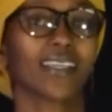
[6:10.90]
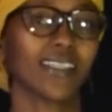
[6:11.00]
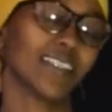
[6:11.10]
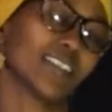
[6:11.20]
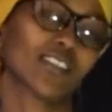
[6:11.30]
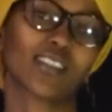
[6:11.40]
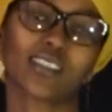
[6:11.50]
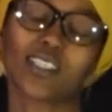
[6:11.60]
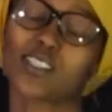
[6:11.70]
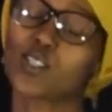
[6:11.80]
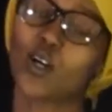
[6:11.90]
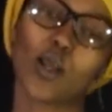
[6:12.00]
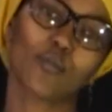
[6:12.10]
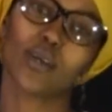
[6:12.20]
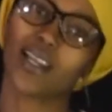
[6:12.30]
it's
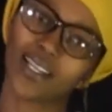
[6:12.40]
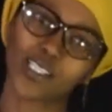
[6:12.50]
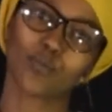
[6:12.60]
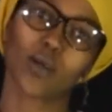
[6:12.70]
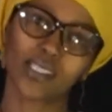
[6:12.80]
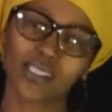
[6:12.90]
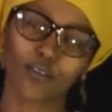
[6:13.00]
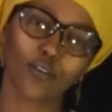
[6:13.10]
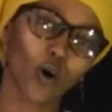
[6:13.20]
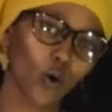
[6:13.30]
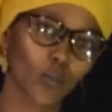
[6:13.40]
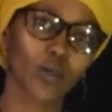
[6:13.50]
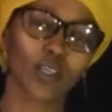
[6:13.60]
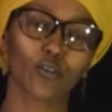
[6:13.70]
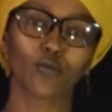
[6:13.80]
gotta be an expensive
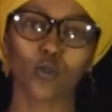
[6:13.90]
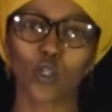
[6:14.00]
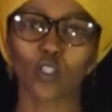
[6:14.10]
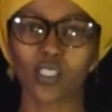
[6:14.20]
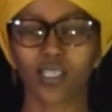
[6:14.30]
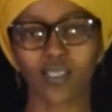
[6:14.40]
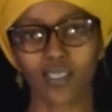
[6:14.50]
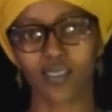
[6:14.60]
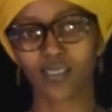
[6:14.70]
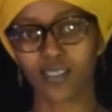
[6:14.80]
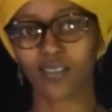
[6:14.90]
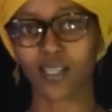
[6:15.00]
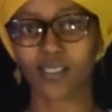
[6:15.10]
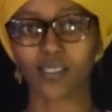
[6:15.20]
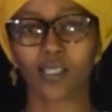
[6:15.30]
hobby if you don't take it
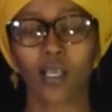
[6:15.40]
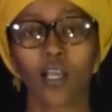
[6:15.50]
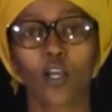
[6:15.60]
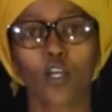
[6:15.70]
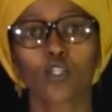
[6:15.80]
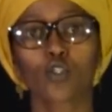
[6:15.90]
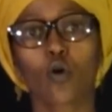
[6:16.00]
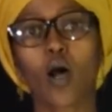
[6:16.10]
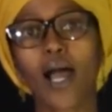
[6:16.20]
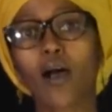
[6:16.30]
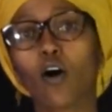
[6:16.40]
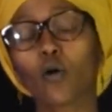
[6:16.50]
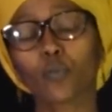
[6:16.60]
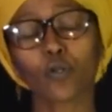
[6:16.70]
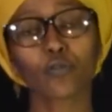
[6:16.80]
serious. So
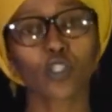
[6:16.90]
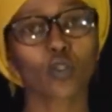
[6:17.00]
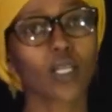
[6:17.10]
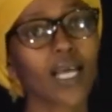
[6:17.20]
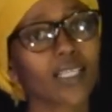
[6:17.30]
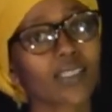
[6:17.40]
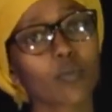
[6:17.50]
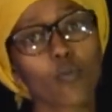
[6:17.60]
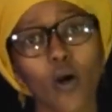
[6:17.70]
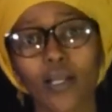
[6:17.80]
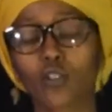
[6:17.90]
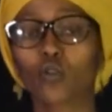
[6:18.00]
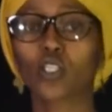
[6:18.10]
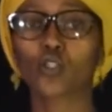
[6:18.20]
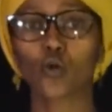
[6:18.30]
on professionalism, one, you
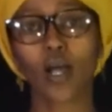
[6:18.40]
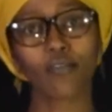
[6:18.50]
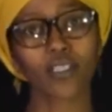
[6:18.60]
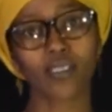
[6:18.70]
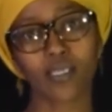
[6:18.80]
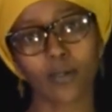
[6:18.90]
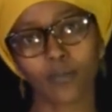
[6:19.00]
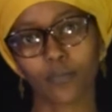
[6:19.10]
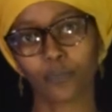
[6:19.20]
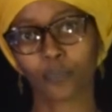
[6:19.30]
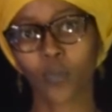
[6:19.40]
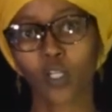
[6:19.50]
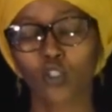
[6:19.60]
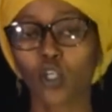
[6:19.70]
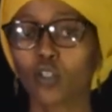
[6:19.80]
need to have a team.
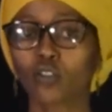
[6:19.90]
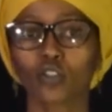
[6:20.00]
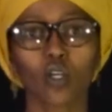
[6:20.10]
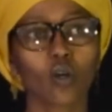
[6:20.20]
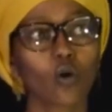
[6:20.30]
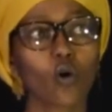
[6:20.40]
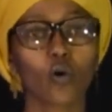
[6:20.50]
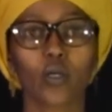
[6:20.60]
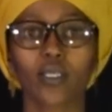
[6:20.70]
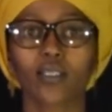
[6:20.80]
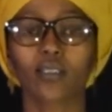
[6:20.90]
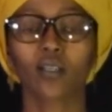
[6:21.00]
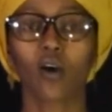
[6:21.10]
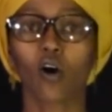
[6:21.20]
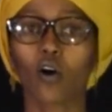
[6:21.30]
Don't go
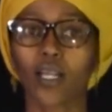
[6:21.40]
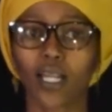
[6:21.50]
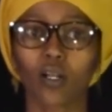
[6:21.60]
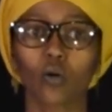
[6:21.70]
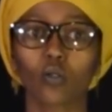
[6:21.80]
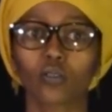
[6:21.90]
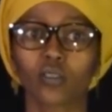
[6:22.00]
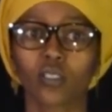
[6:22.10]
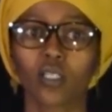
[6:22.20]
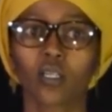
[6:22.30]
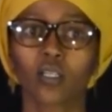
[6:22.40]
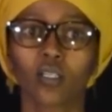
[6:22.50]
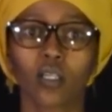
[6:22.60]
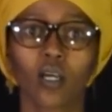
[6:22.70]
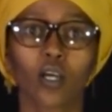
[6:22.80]
in all alone.
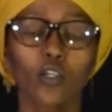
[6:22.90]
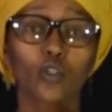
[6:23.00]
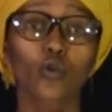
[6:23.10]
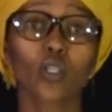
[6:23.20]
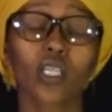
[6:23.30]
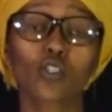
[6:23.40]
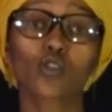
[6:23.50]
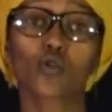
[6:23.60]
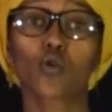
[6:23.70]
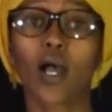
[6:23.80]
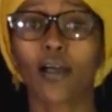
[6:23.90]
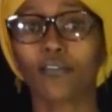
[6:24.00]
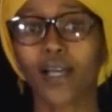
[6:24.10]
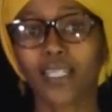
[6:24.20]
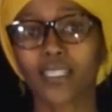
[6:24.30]
You need to
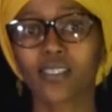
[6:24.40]
have at